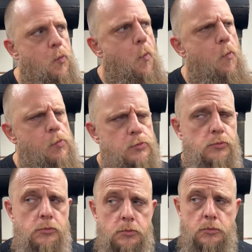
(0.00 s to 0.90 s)
tank,
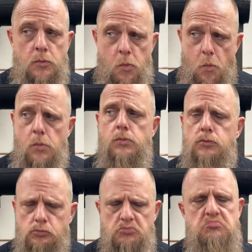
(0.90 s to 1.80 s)
fueled by gas,
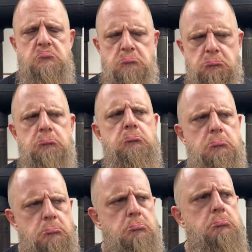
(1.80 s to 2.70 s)
electricity, or oil.